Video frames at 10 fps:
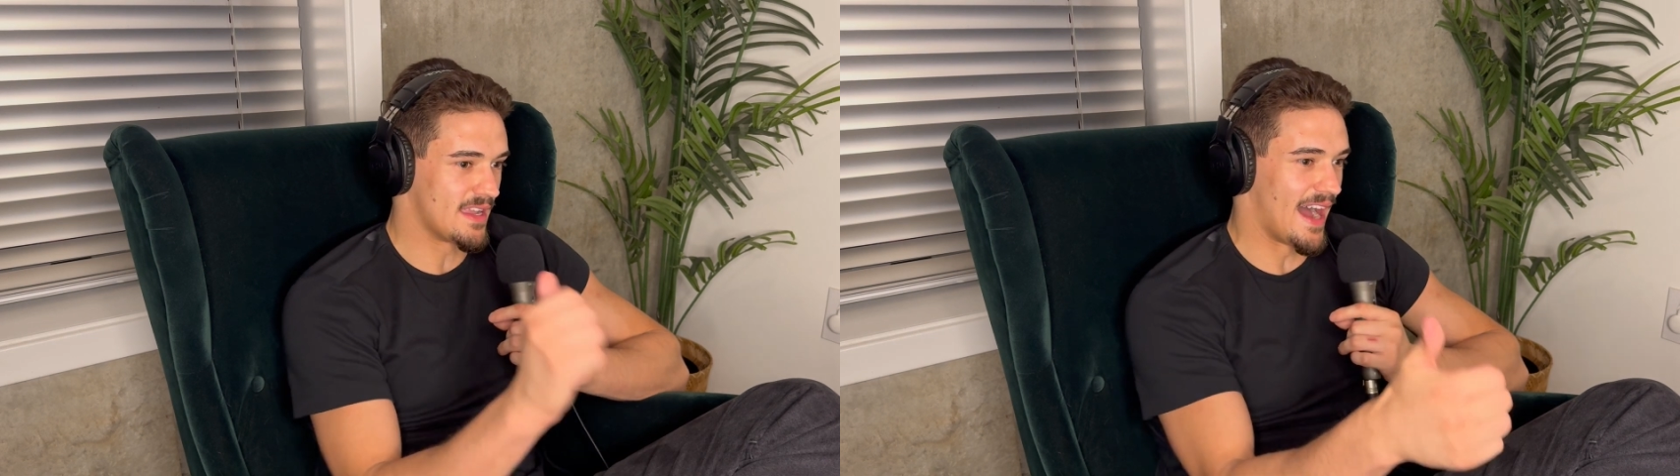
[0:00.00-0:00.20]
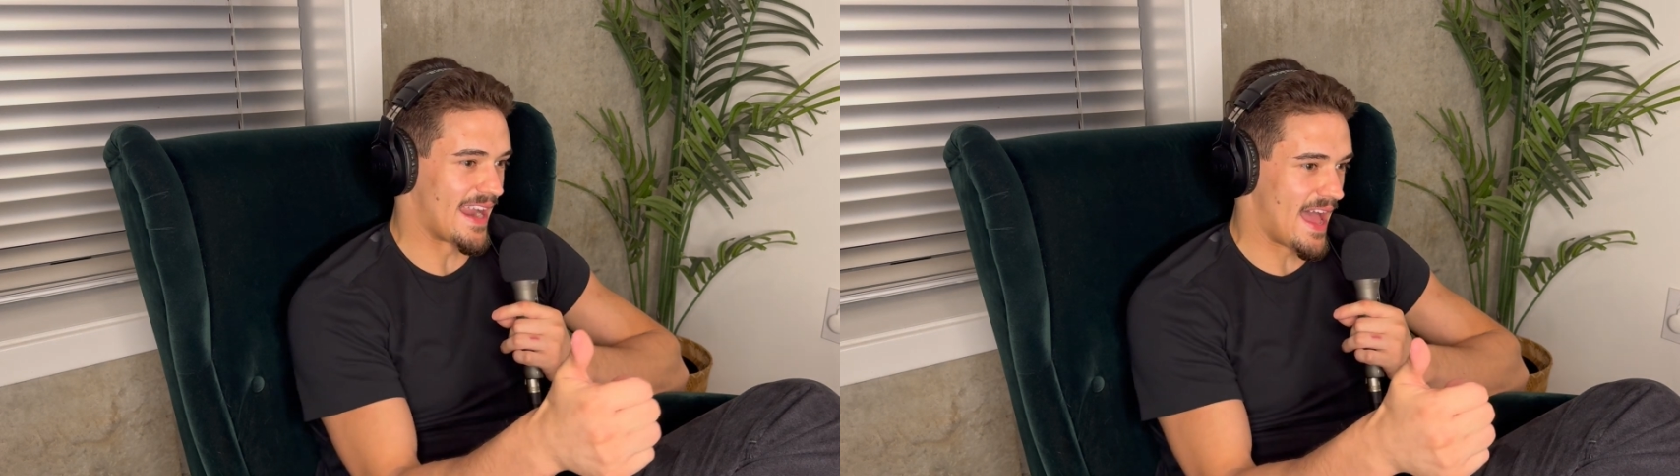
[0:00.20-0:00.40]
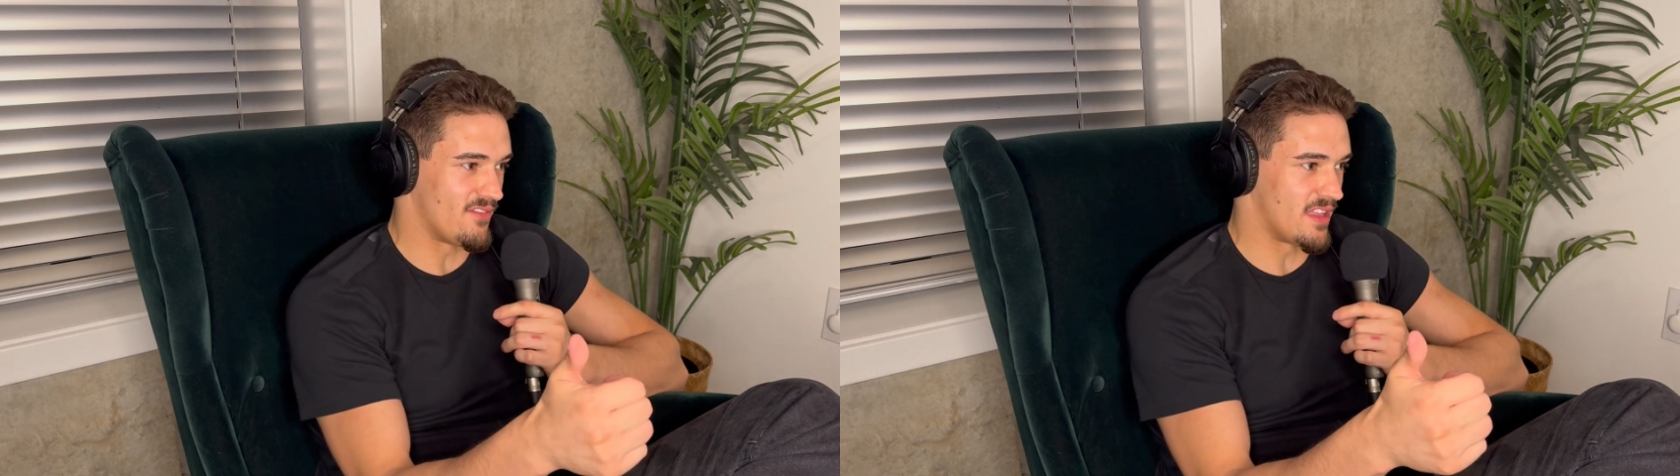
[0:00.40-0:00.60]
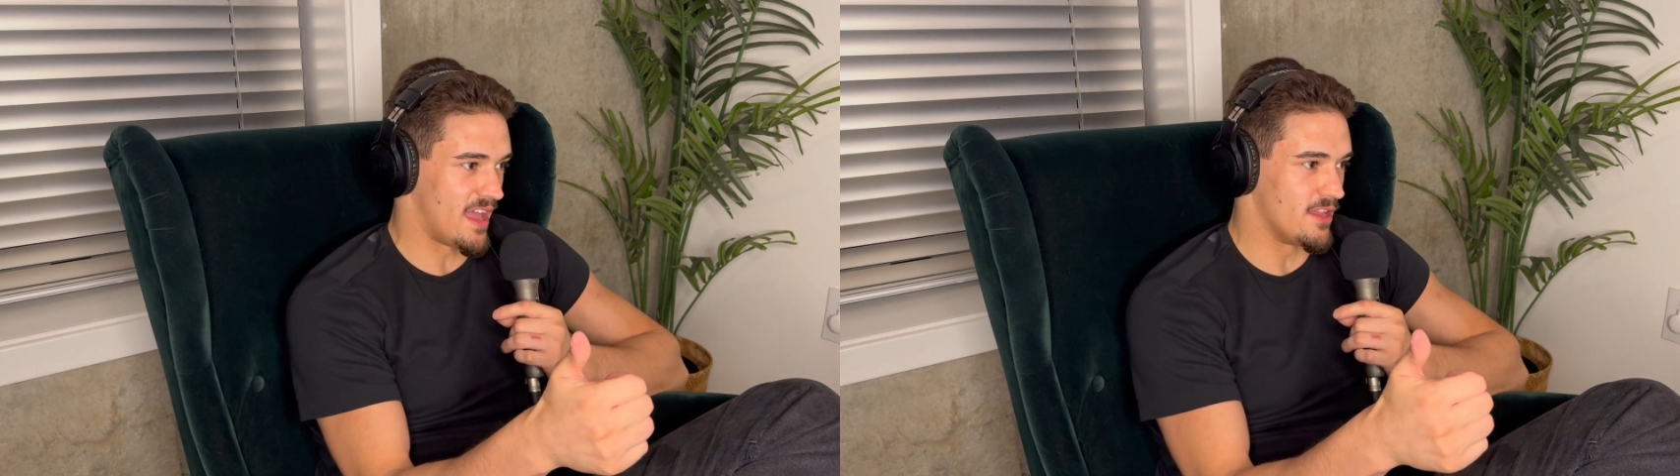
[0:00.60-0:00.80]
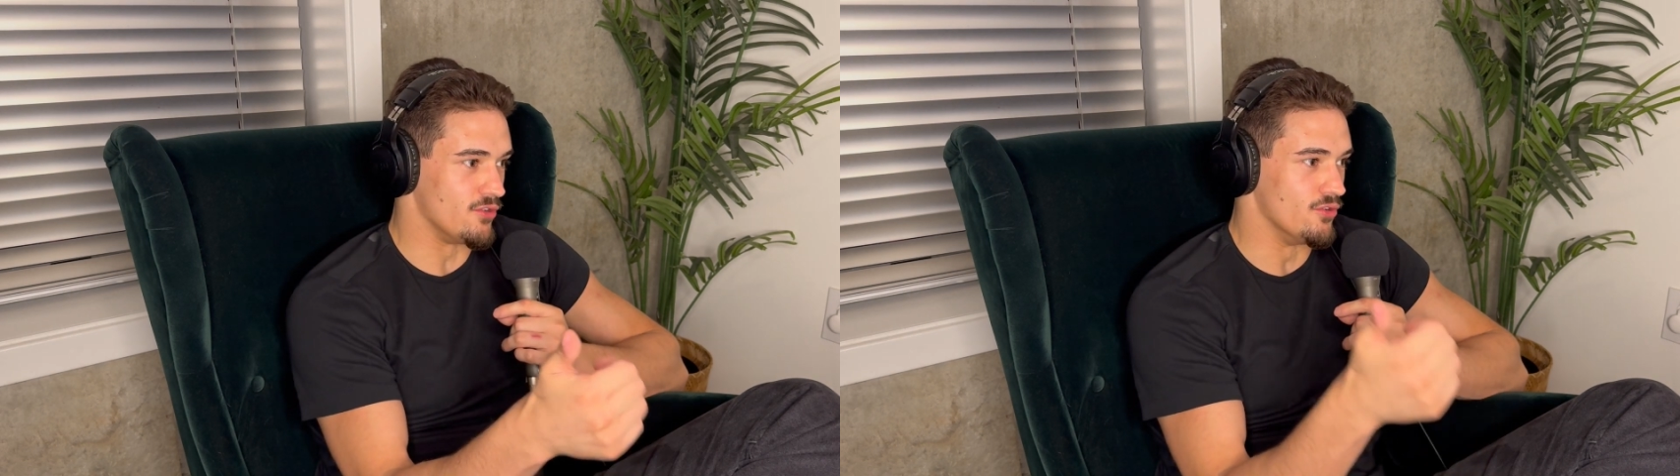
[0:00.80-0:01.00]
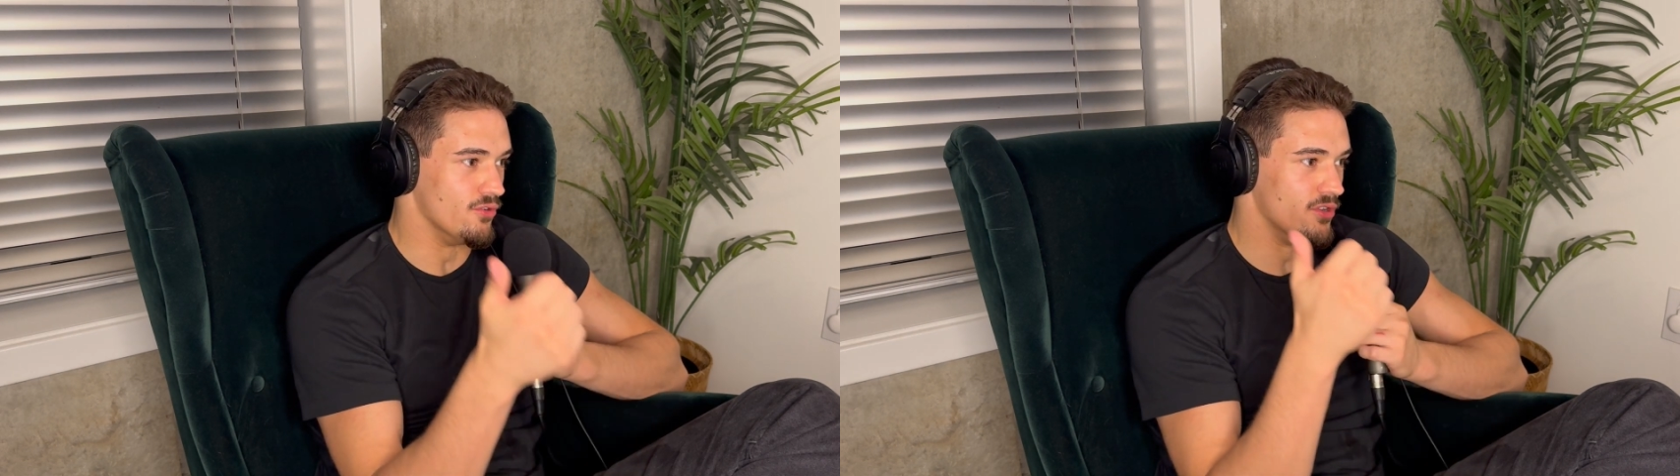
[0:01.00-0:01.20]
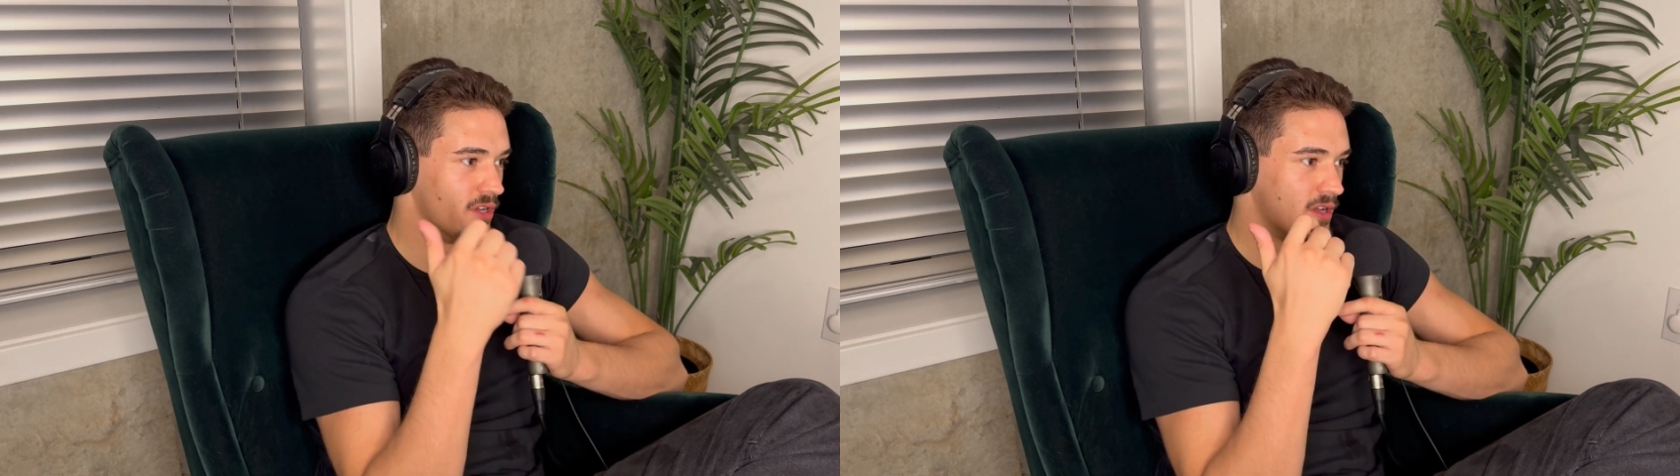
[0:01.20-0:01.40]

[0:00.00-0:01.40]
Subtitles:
gotta have a gay dude.